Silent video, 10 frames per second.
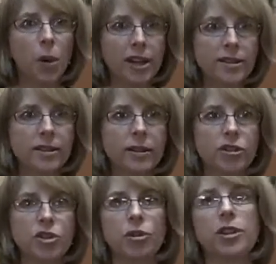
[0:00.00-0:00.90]
was
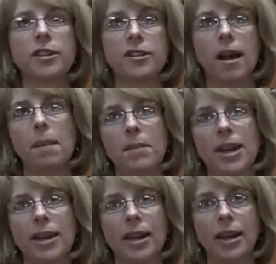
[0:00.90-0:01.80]
students not
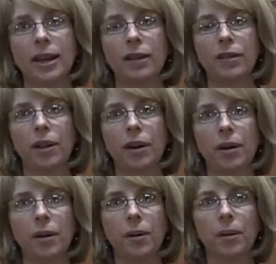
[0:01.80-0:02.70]
making
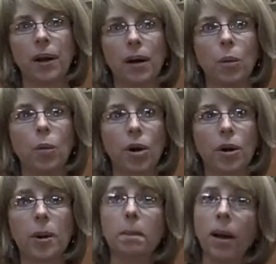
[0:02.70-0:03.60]
their
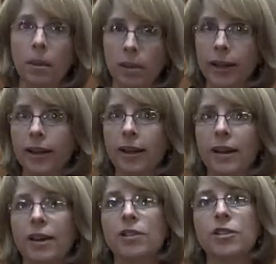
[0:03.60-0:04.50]
work public,
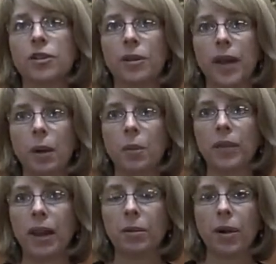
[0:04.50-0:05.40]
so that
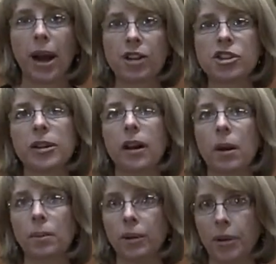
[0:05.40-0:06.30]
when they were actually
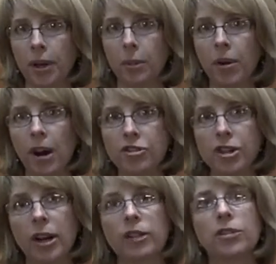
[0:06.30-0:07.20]
uploading
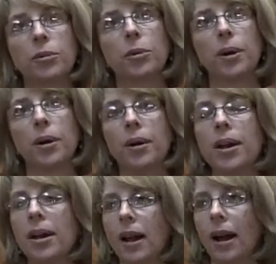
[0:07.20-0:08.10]
projects or
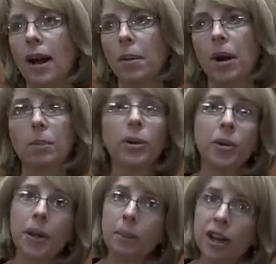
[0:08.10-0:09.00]

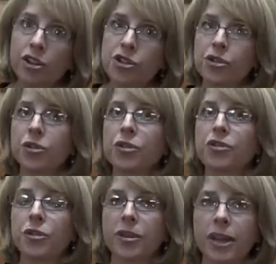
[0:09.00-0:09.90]
uploading
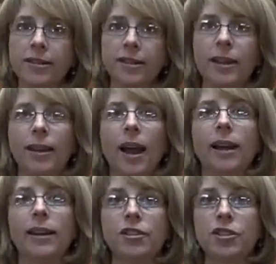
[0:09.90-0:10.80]
pictures or things like
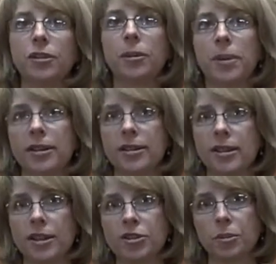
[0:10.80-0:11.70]
that into their
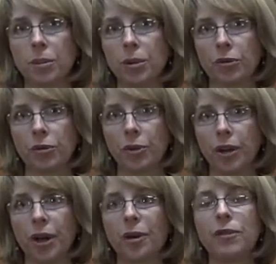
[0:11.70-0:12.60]
presentation
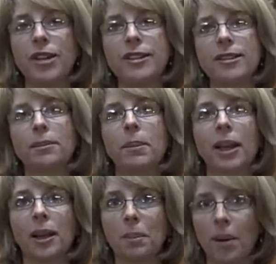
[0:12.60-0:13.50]
portfolio, if they didn't
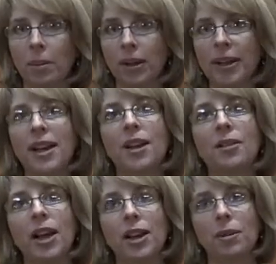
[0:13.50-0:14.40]
make it public,
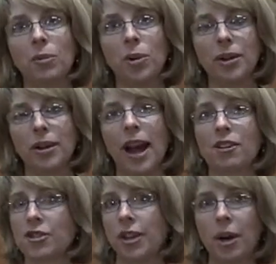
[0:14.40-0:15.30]
then it wouldn't
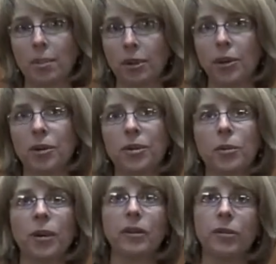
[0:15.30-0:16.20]
actually upload
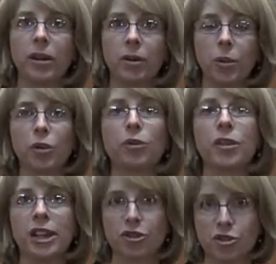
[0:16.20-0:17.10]
in order for
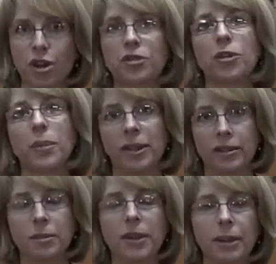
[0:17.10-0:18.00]
the instructor
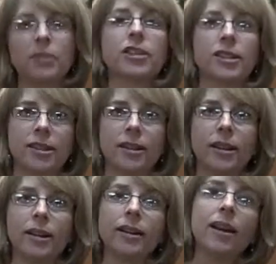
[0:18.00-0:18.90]
to be able to
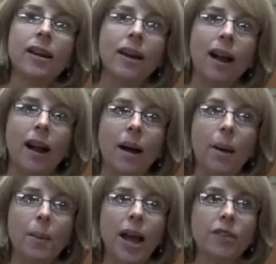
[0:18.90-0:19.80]
see it.
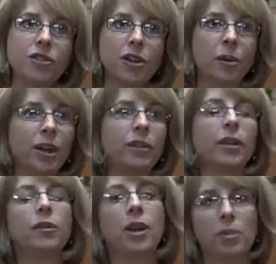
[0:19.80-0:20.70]
And so even
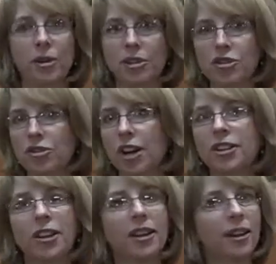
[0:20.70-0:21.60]
though they were
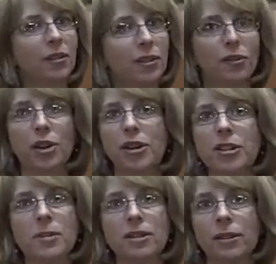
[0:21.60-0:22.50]
instructed and given very
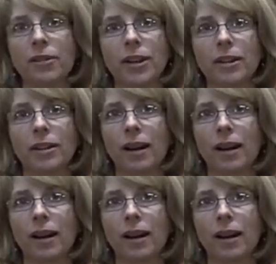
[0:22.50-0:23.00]
specific